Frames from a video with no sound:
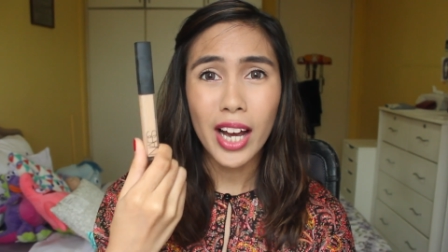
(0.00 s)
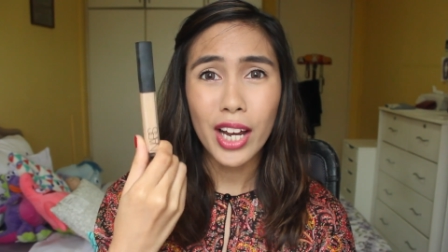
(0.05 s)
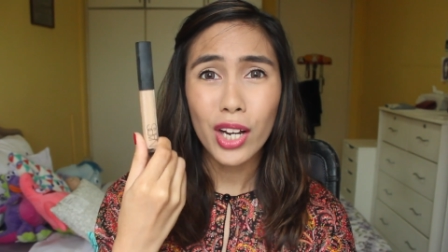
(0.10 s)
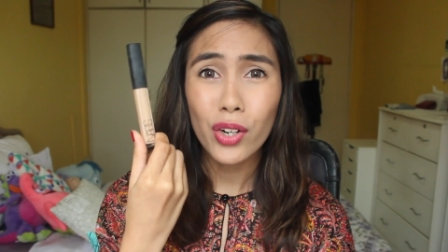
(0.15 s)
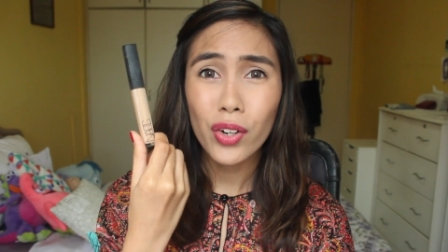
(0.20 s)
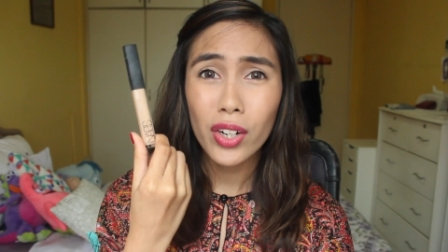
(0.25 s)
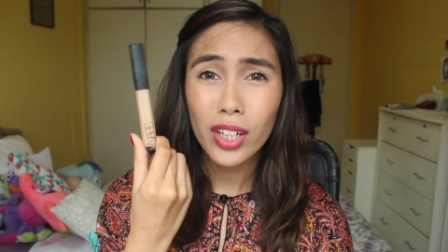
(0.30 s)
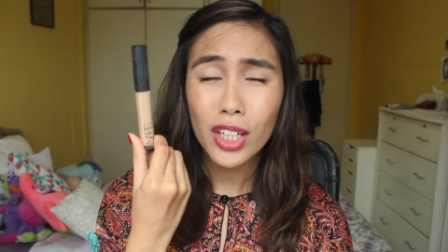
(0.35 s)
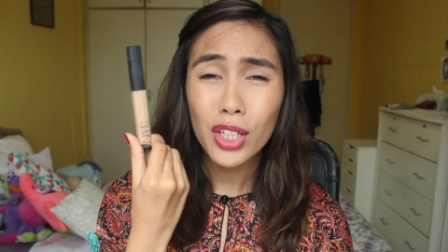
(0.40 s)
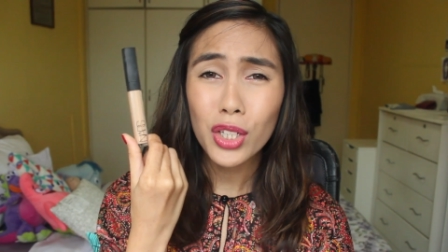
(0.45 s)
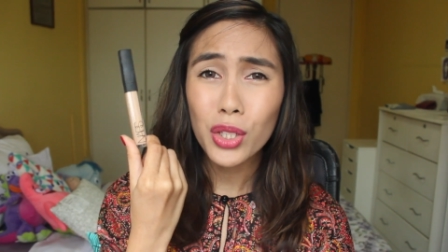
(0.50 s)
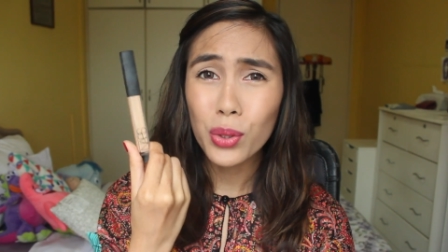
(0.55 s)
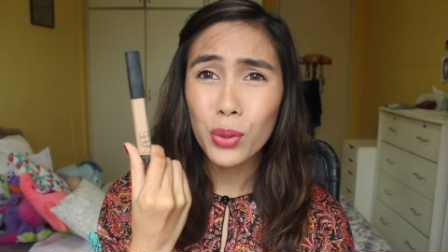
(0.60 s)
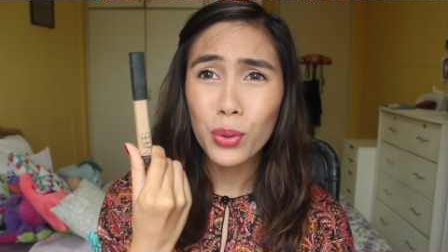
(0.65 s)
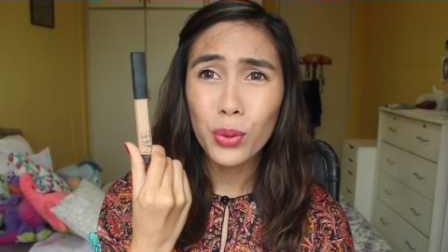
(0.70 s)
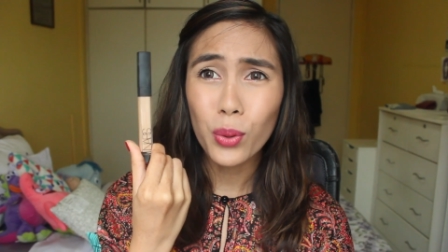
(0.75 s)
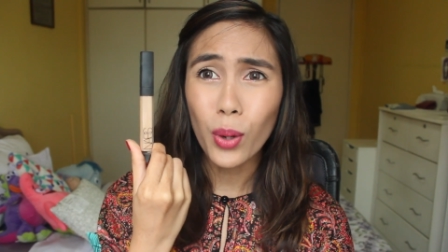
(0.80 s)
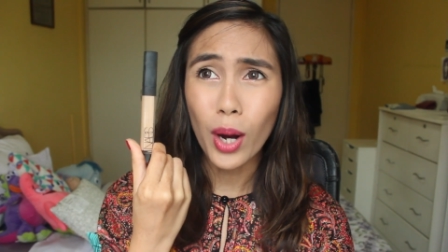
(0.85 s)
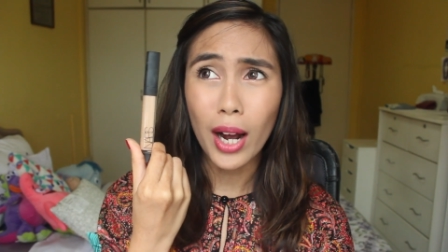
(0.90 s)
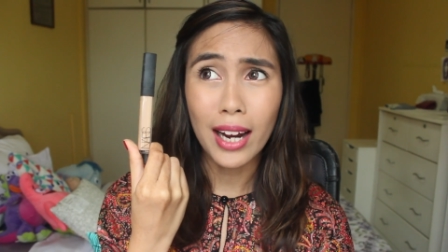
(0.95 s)
I already
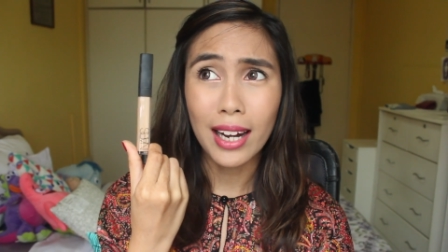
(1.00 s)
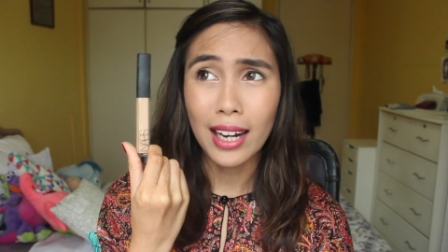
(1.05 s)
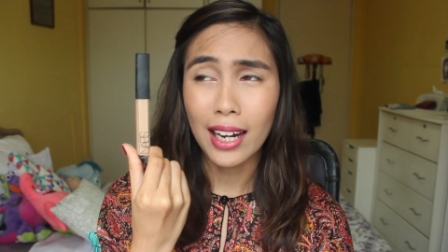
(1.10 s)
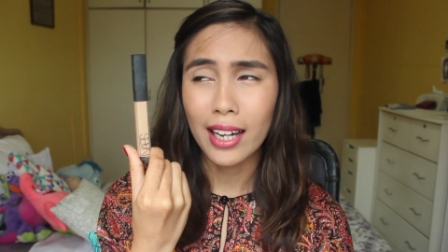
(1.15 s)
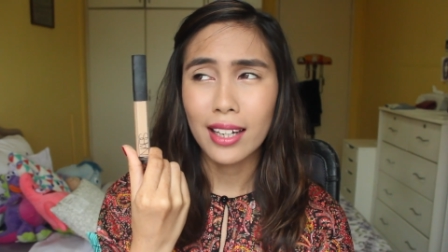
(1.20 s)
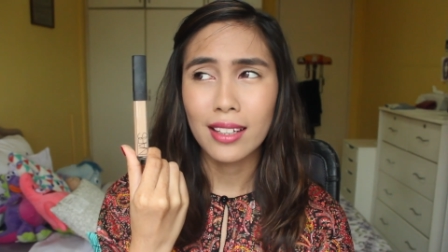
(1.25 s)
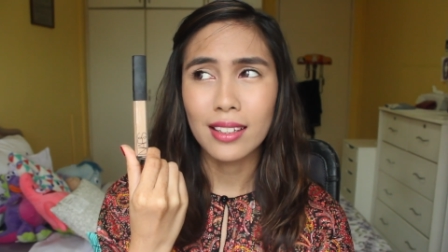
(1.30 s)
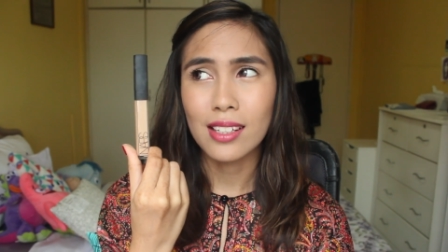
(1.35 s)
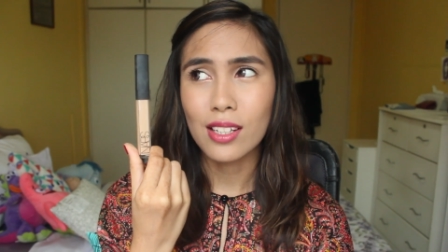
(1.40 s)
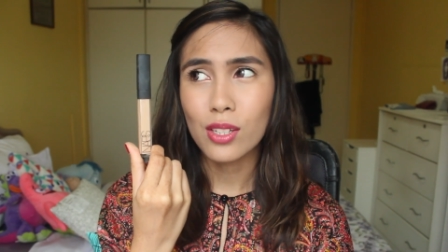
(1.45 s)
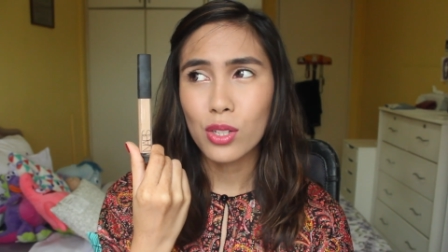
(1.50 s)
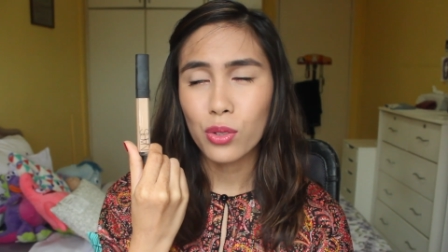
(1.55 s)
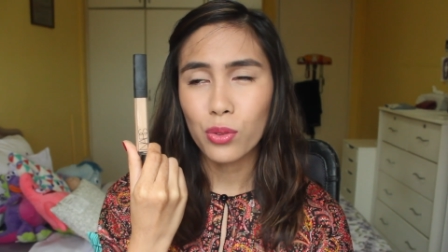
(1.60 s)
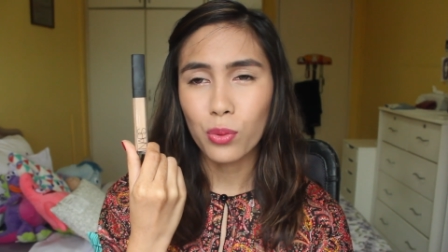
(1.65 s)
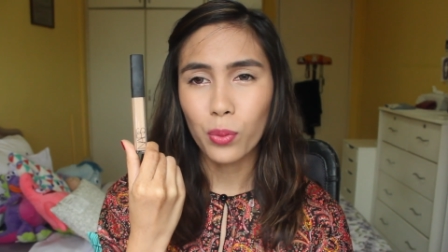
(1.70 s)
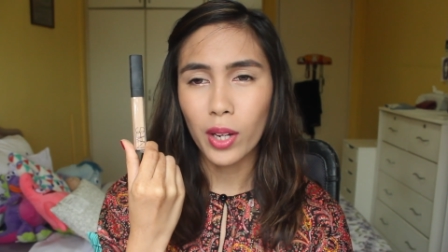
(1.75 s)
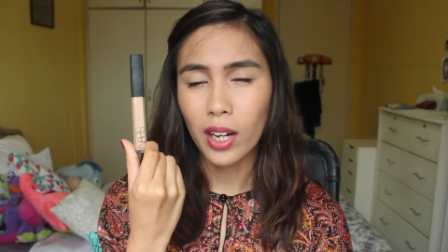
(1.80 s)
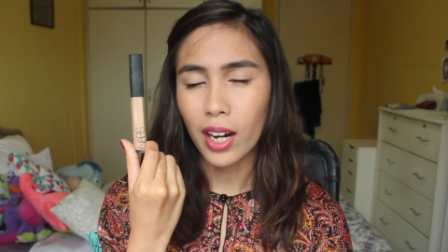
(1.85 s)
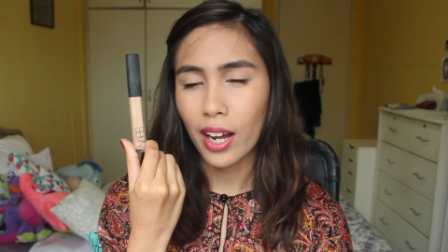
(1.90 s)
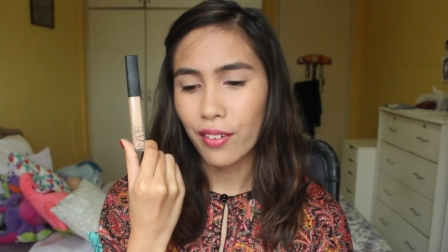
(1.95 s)
knew I liked this
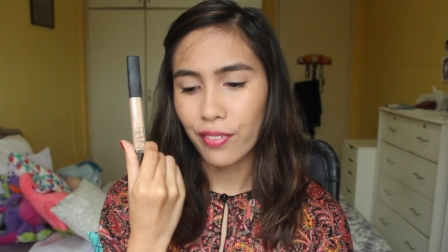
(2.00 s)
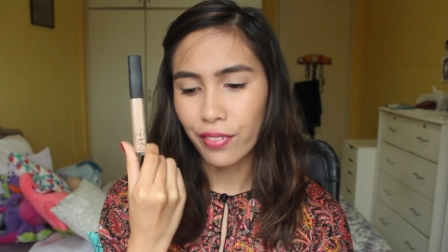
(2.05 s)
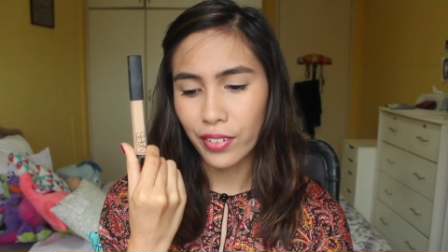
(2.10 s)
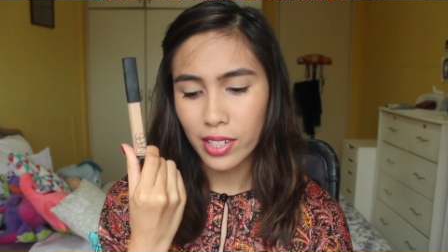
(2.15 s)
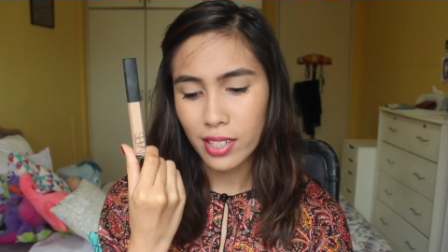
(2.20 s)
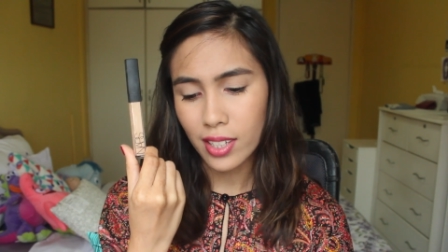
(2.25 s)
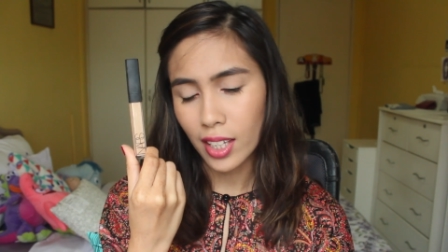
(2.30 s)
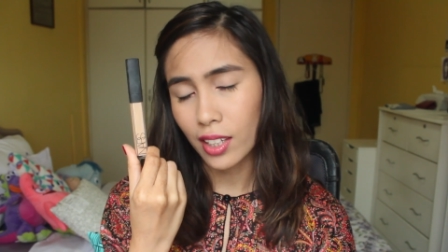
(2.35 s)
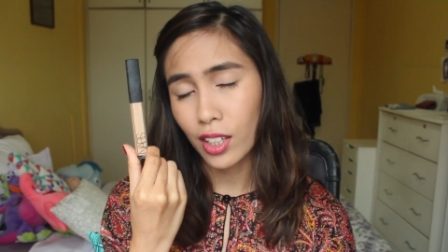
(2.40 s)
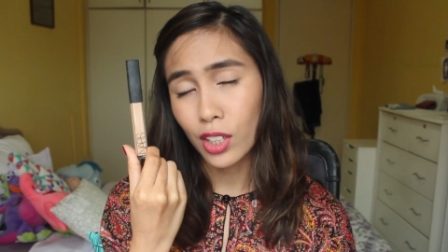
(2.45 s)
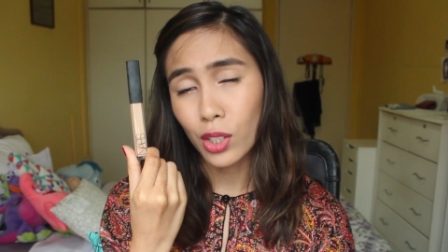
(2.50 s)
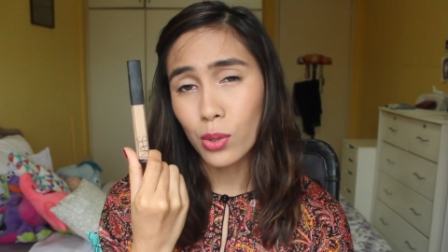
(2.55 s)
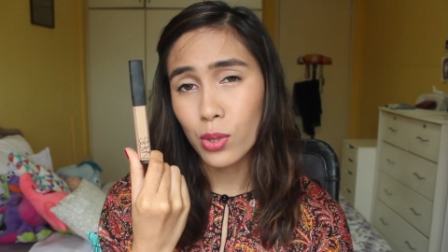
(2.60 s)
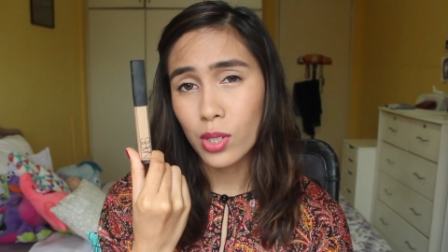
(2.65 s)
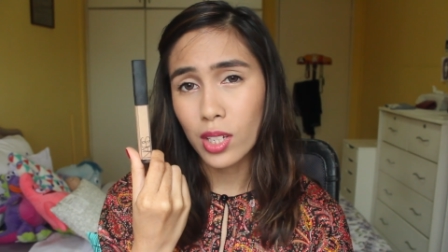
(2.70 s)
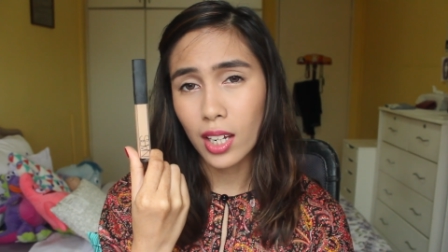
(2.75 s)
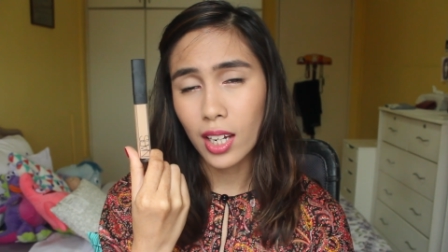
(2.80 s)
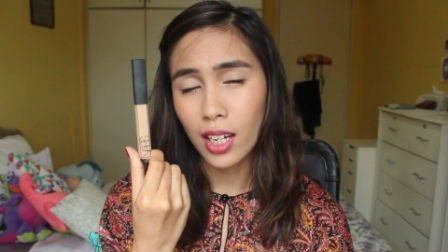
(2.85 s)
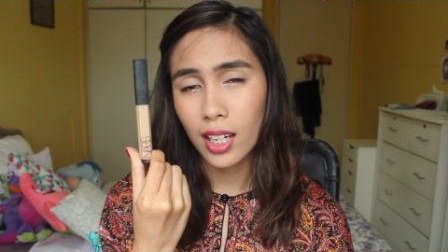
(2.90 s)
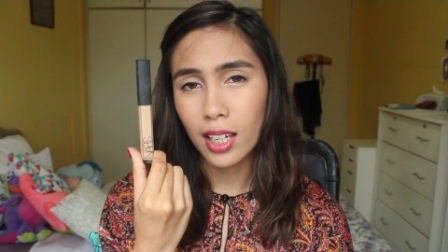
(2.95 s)
when I first started
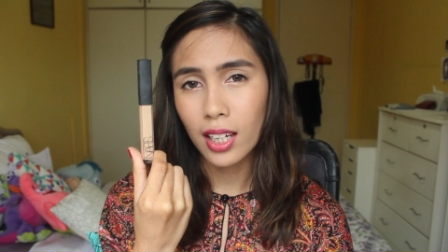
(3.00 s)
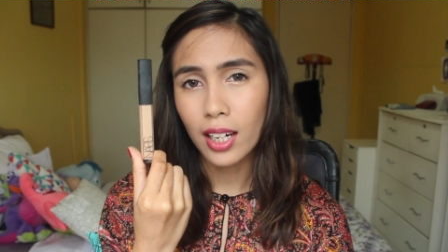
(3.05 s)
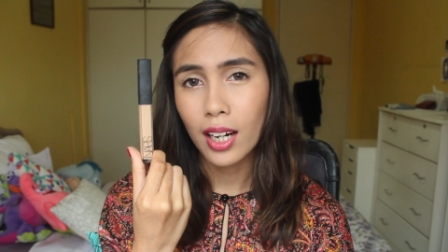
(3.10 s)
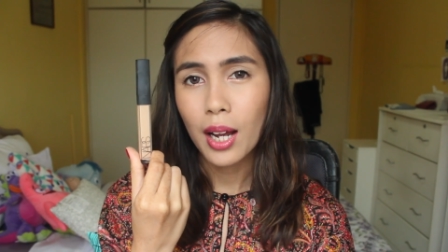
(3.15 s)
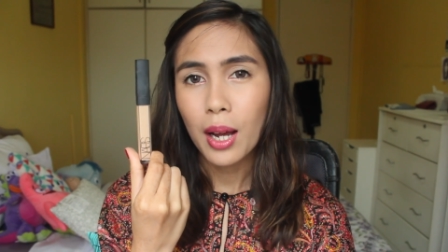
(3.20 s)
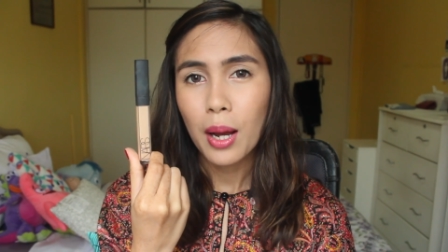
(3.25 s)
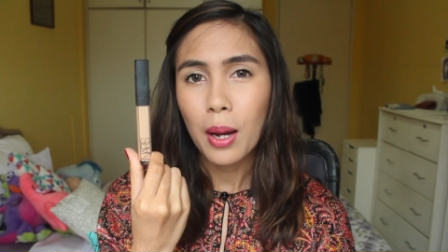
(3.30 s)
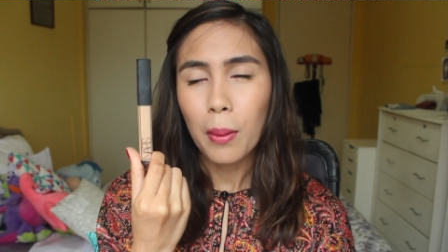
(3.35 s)
using it.